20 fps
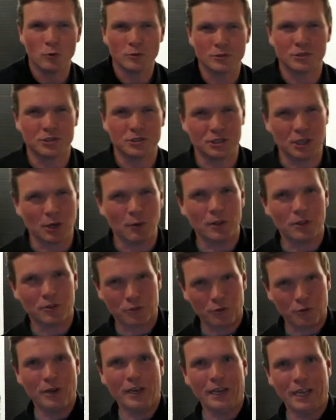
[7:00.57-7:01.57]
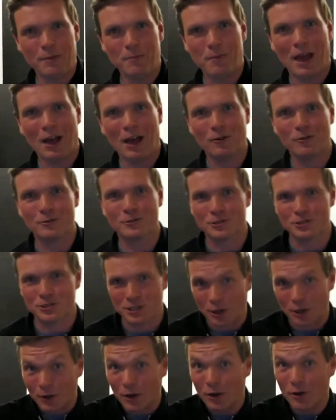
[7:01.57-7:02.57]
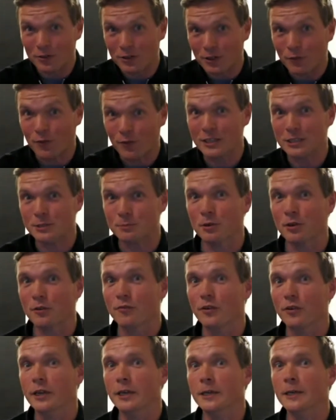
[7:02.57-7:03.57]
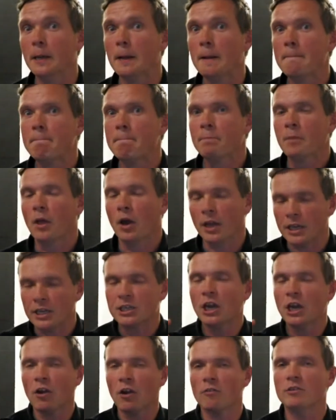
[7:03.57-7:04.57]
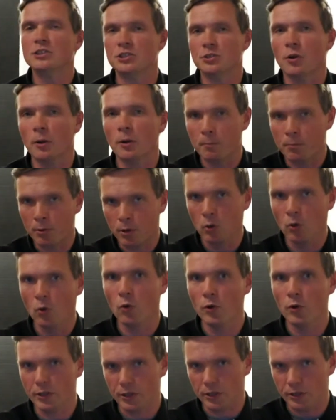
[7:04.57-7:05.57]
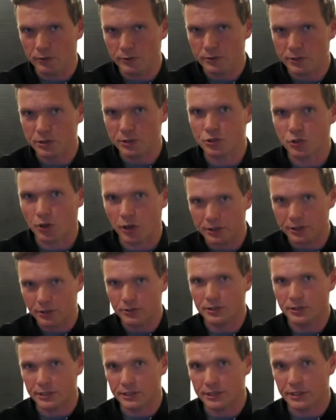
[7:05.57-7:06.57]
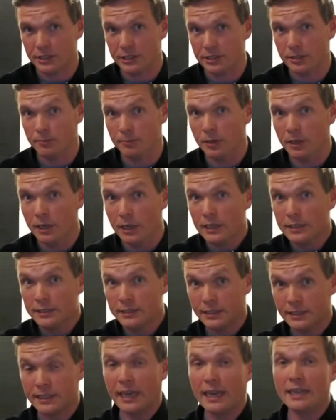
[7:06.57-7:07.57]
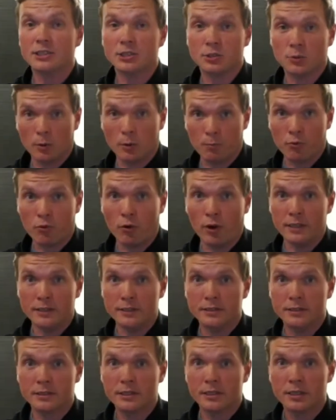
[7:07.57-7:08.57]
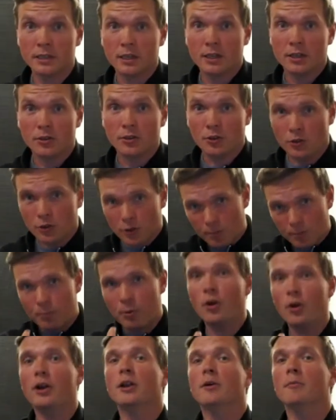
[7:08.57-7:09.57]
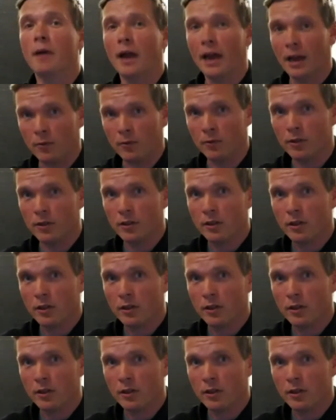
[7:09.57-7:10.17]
or to show it through an email, or to show it on your Facebook feed, I encourage you, I implore you to try and use the system to get to a print that you can put in a mount,